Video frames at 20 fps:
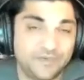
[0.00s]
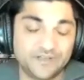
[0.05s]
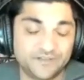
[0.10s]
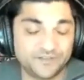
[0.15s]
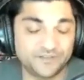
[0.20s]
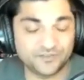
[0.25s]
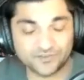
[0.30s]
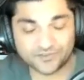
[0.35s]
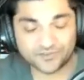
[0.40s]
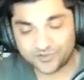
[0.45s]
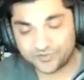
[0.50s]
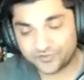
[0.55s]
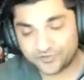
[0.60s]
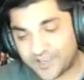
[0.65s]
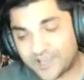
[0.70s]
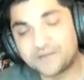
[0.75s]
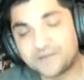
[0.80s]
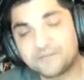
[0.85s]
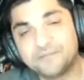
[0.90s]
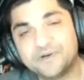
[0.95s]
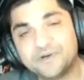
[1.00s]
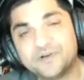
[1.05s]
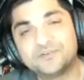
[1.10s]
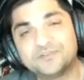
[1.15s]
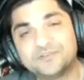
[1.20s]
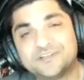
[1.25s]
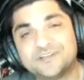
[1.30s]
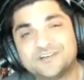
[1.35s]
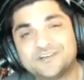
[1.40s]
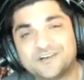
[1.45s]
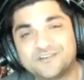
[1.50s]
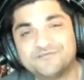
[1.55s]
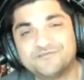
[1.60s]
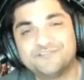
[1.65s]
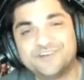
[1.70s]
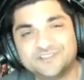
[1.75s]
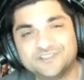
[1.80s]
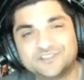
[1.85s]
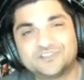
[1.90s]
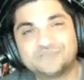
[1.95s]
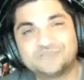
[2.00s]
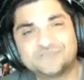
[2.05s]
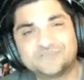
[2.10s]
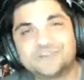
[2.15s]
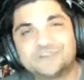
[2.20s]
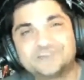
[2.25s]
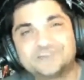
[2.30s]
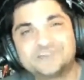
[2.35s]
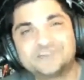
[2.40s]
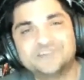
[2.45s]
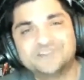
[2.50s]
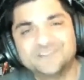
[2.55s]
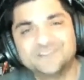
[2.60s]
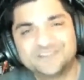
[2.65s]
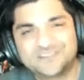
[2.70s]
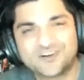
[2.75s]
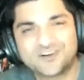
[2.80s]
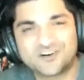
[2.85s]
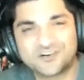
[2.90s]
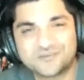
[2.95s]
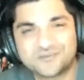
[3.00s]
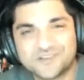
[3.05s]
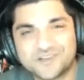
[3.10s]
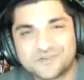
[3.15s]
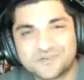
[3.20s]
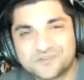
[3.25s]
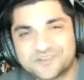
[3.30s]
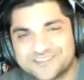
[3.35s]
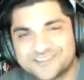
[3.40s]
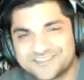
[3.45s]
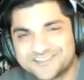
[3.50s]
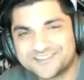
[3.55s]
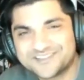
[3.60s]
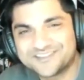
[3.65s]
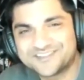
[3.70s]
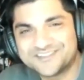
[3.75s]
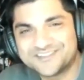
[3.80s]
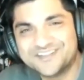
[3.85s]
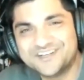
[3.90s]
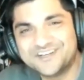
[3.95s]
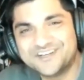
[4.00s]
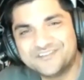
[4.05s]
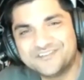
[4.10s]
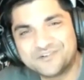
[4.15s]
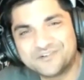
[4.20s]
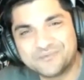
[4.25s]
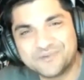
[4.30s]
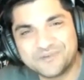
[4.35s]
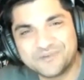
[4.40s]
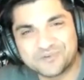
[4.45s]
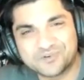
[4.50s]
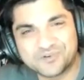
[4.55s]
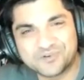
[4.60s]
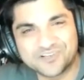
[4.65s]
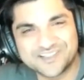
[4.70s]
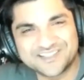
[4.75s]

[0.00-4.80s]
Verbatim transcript: I mean, you can build a venture funded startup that way. So for people,